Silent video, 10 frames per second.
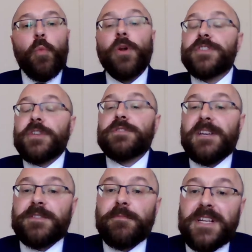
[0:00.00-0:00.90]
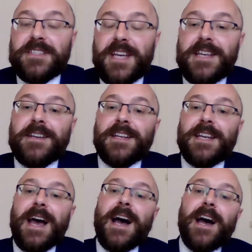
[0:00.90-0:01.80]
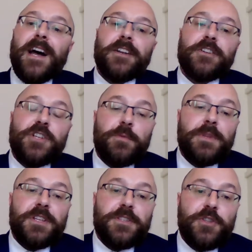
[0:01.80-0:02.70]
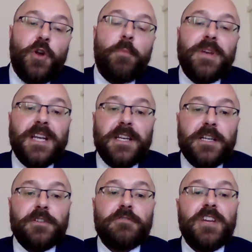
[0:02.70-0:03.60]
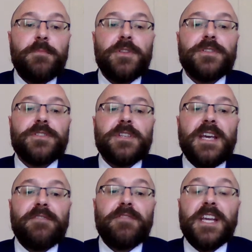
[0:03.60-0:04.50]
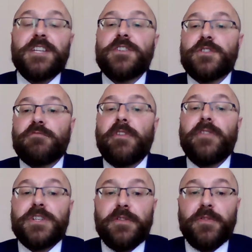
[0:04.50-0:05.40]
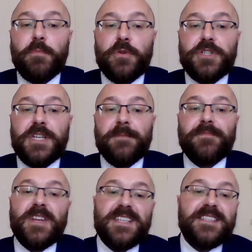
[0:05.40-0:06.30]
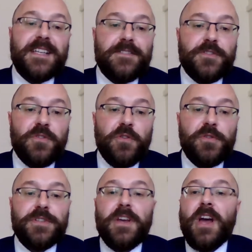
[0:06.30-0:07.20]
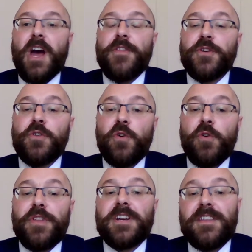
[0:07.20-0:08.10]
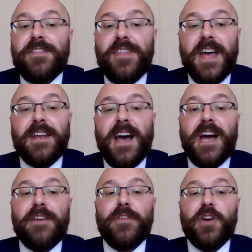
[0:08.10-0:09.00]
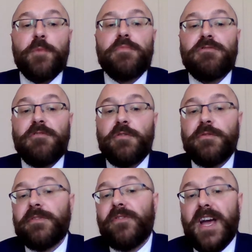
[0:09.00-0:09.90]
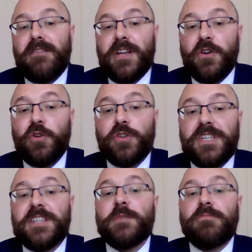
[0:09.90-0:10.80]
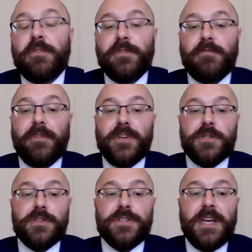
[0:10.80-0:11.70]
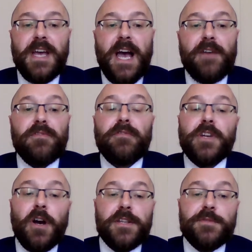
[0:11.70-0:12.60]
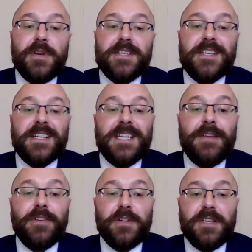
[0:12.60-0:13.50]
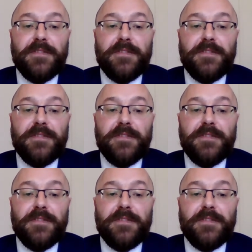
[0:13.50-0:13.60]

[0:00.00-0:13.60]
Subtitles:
Once those steps have been taken, and assuming there's not been any agreements in relation to revision of the budget, it's sent to court, and the court can then either approve, vary or disapprove the revisions, having regard to any significant